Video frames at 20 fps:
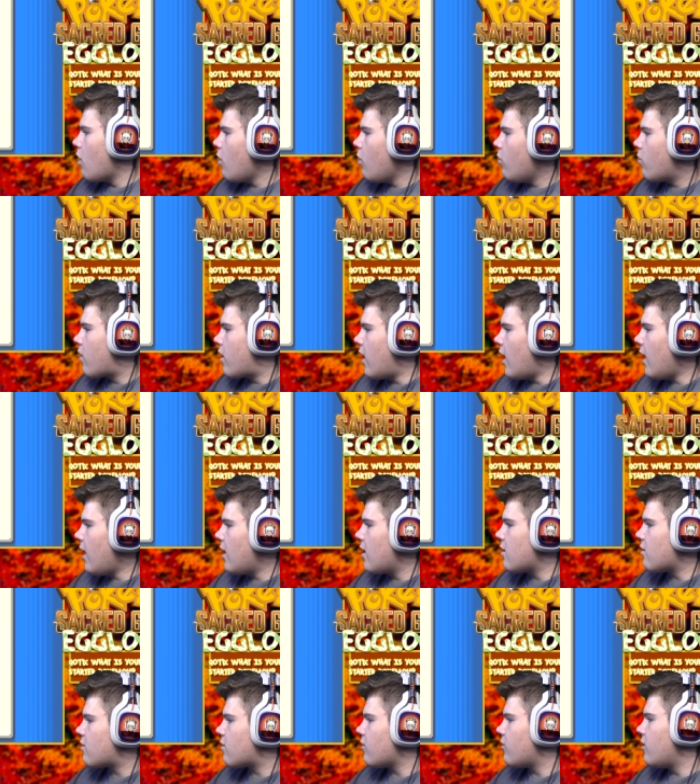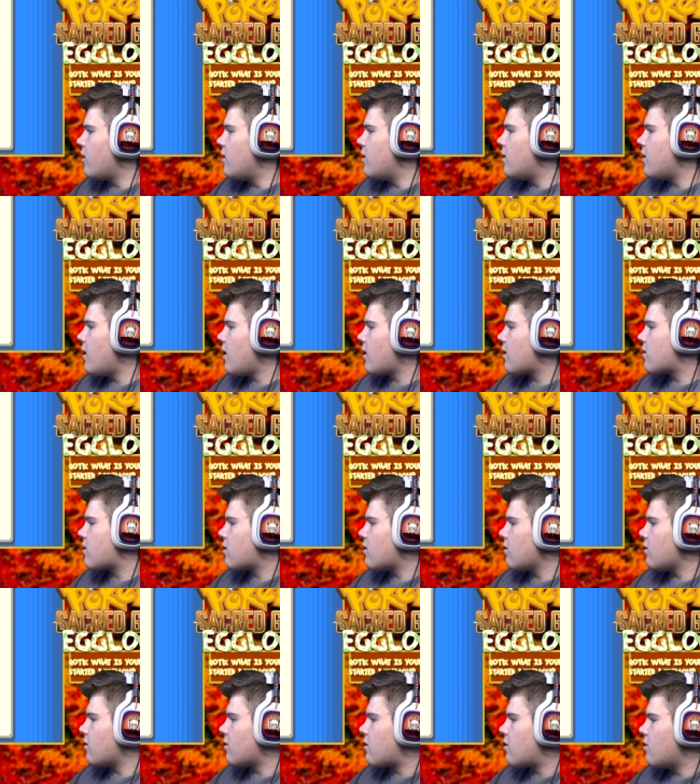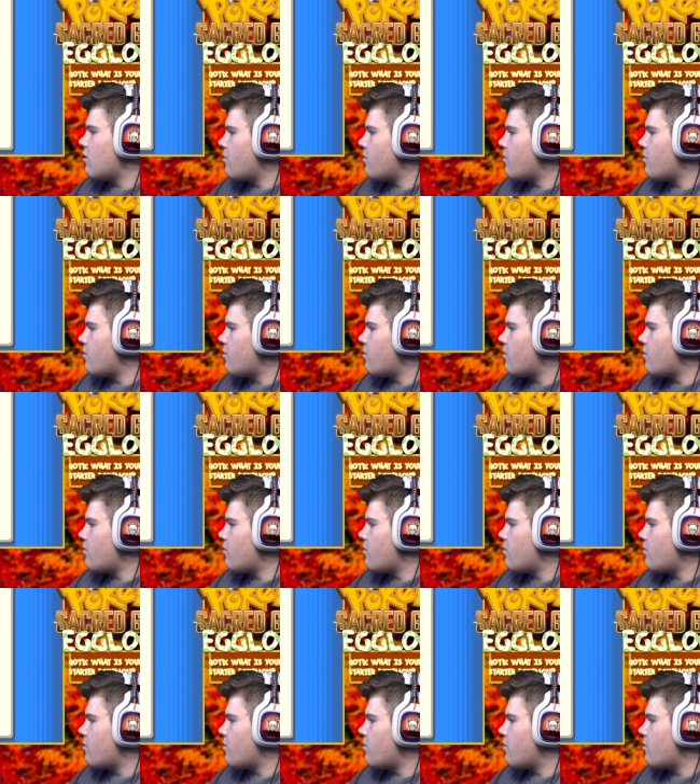Okay, so the next, let's,